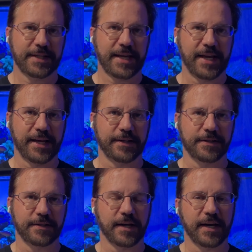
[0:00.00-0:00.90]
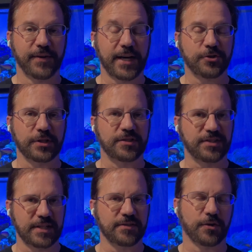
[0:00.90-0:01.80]
And I've actually,
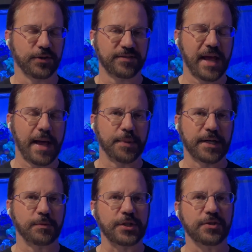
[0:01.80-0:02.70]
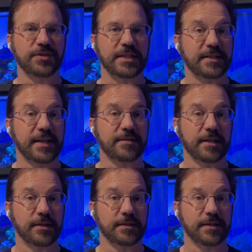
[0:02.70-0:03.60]
since all this happened, I reduced the intensity
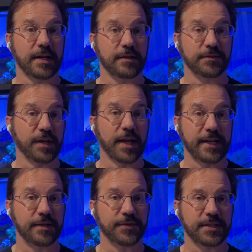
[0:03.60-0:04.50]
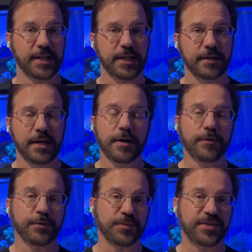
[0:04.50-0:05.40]
of the lighting of the tank
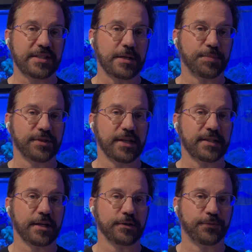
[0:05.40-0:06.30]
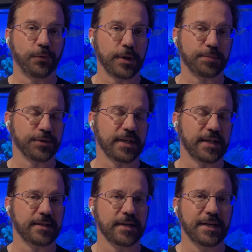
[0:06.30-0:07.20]
from 60% down to
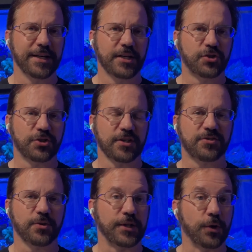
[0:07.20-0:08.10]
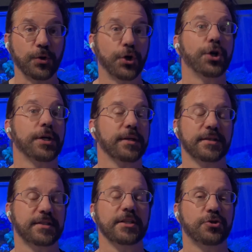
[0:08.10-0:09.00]
40%, just so I don't cook
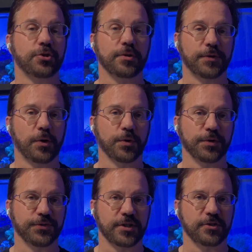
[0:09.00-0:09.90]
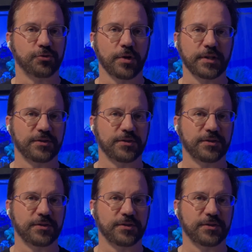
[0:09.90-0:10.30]
the tissue of the corals that are struggling